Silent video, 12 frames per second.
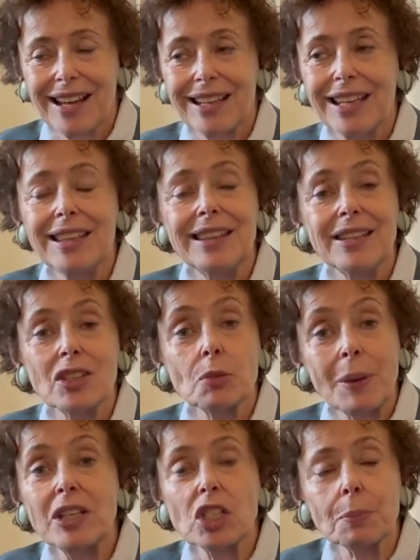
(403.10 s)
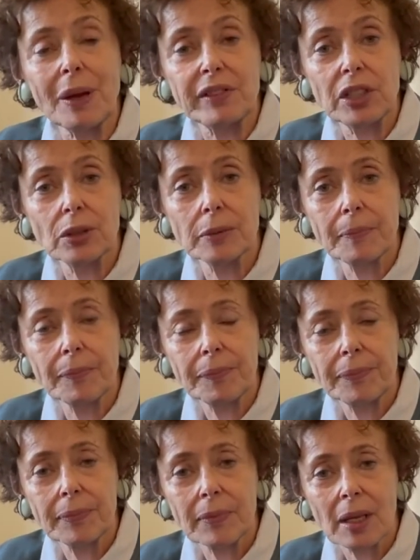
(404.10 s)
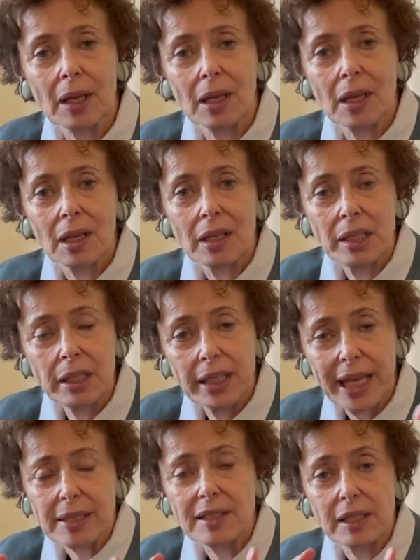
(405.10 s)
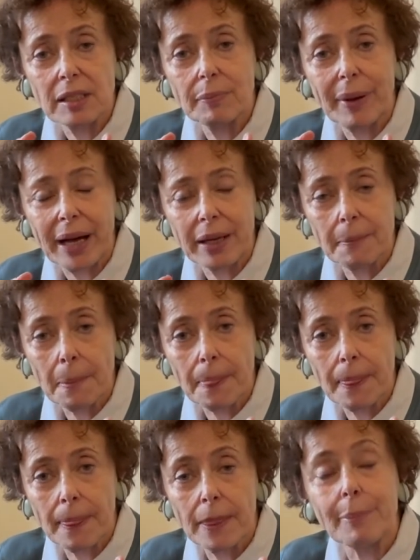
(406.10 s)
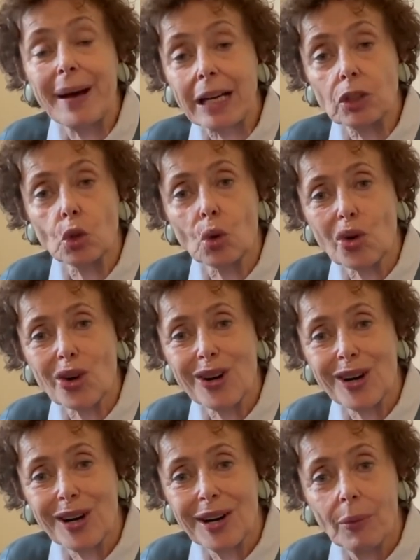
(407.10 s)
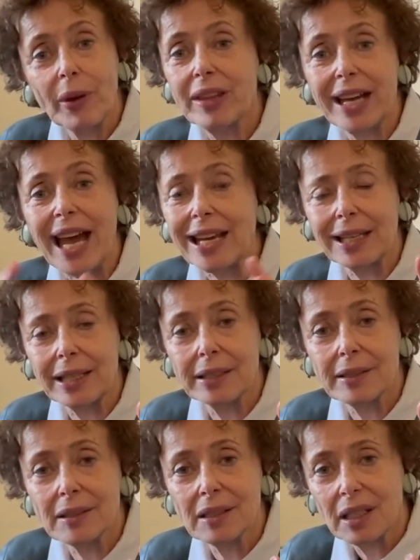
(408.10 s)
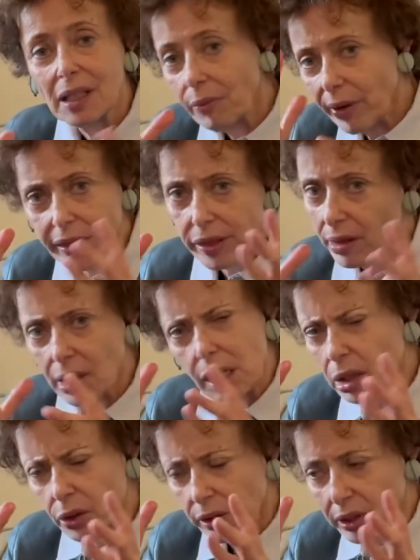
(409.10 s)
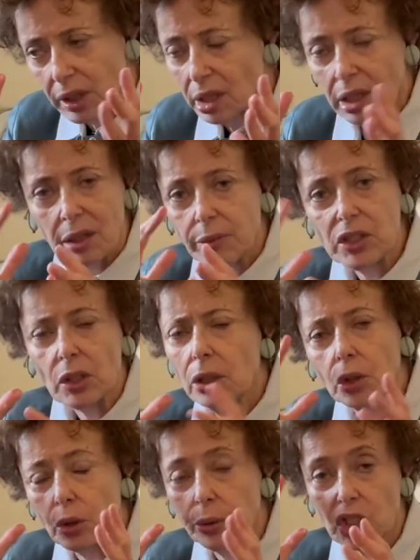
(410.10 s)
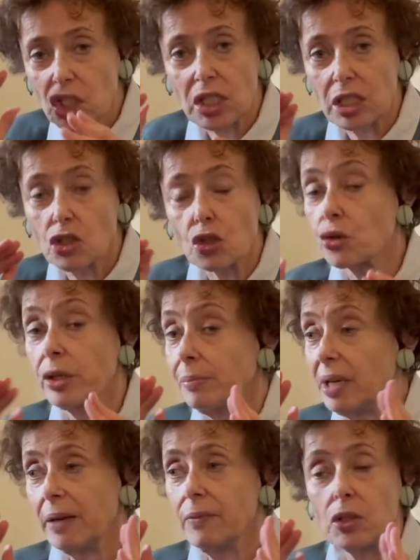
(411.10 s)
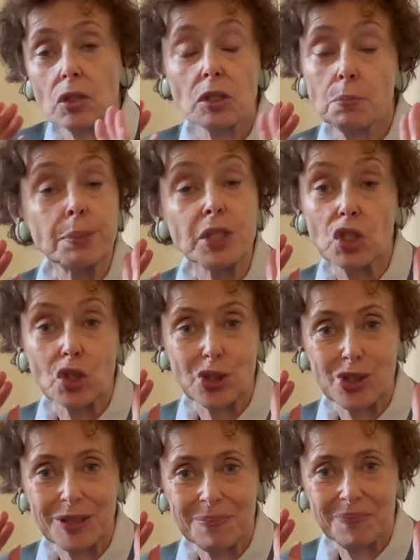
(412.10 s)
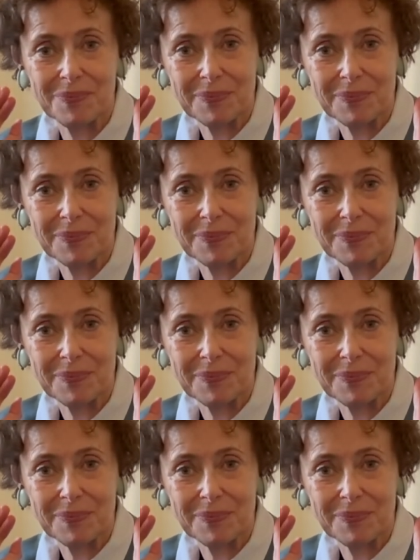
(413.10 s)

in the Spanish Pavilion. He gets in by the back door with the Catalans, with a look which is extremely suspicious.